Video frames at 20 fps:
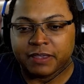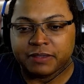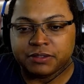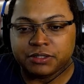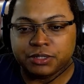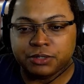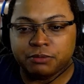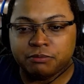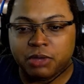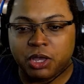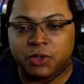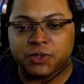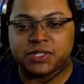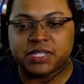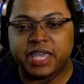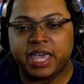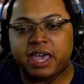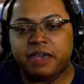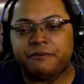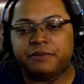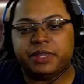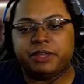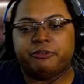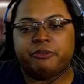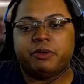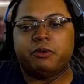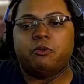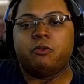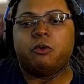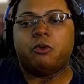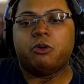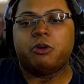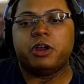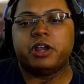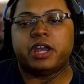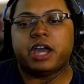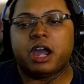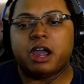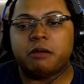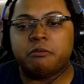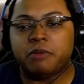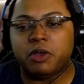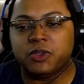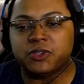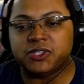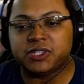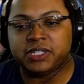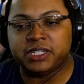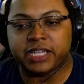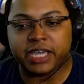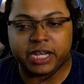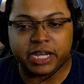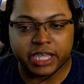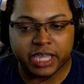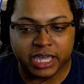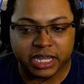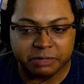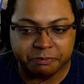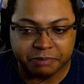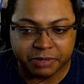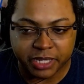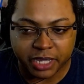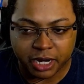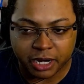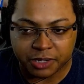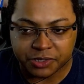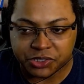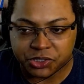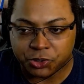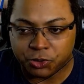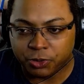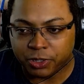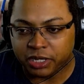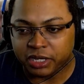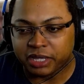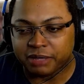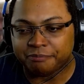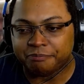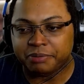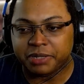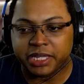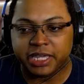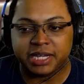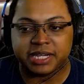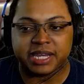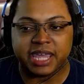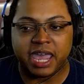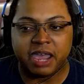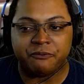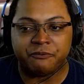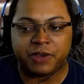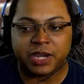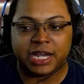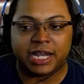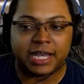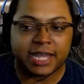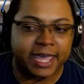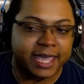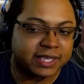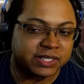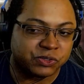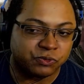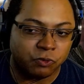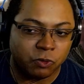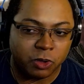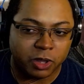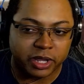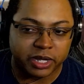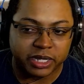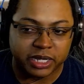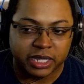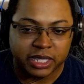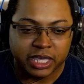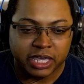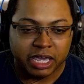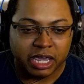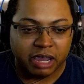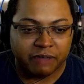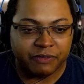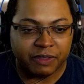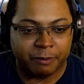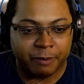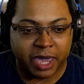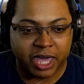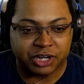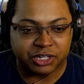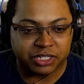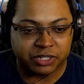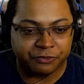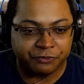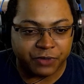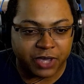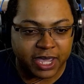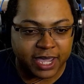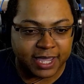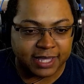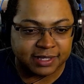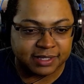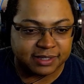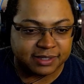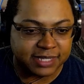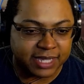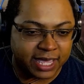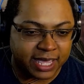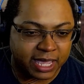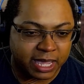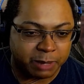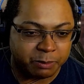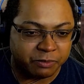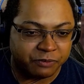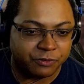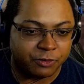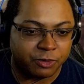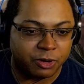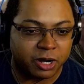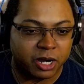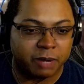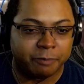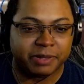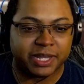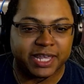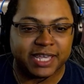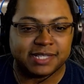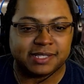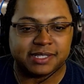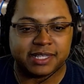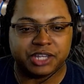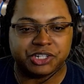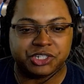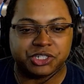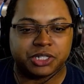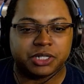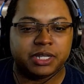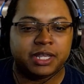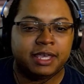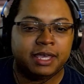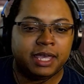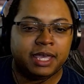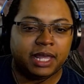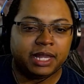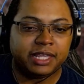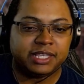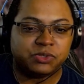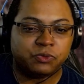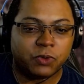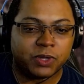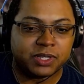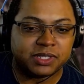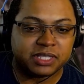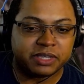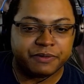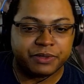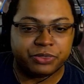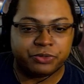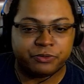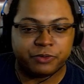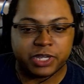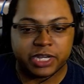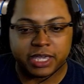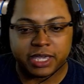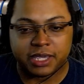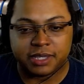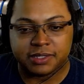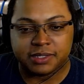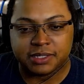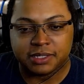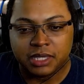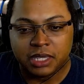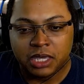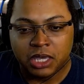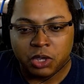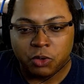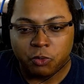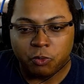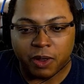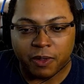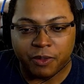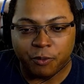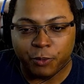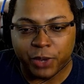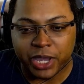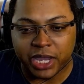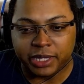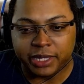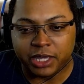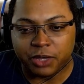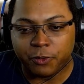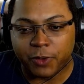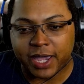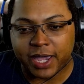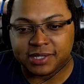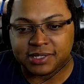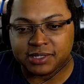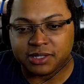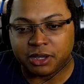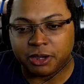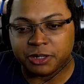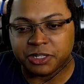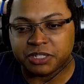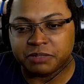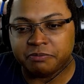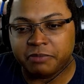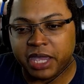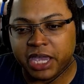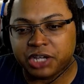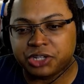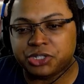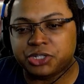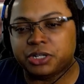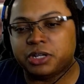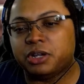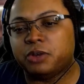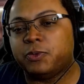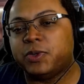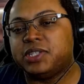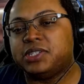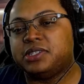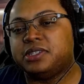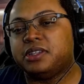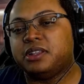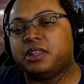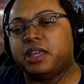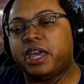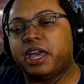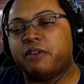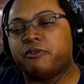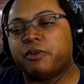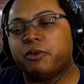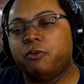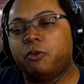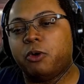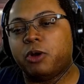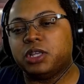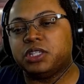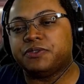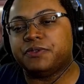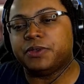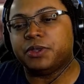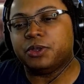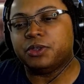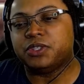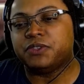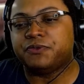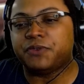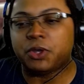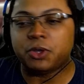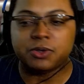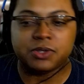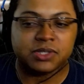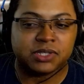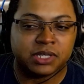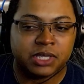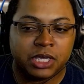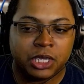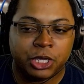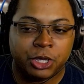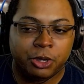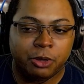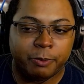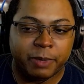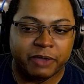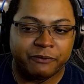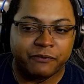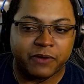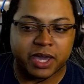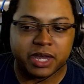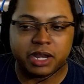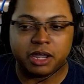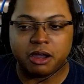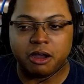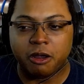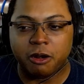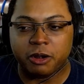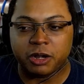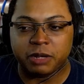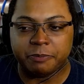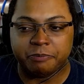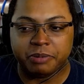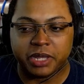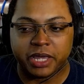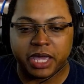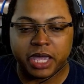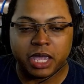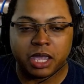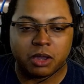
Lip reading: to most heavily reward our most dedicated players who can complete every last one if they manage to find time for our play session at least once every 3 days, while the weekly quests are to make sure we still have rewards for those folks who may find it harder to play